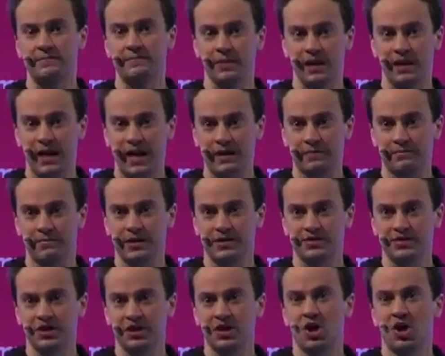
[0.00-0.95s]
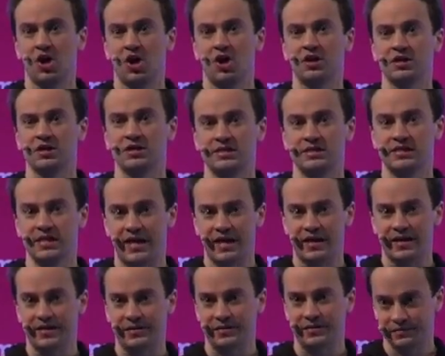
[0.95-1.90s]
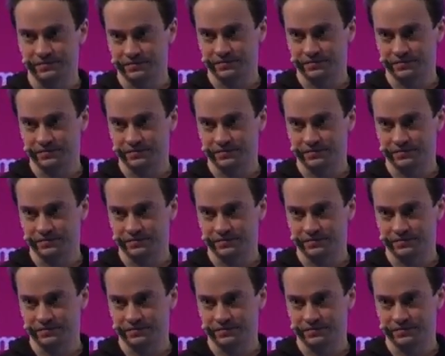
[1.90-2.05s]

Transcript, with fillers: and BlackBerry, are dead.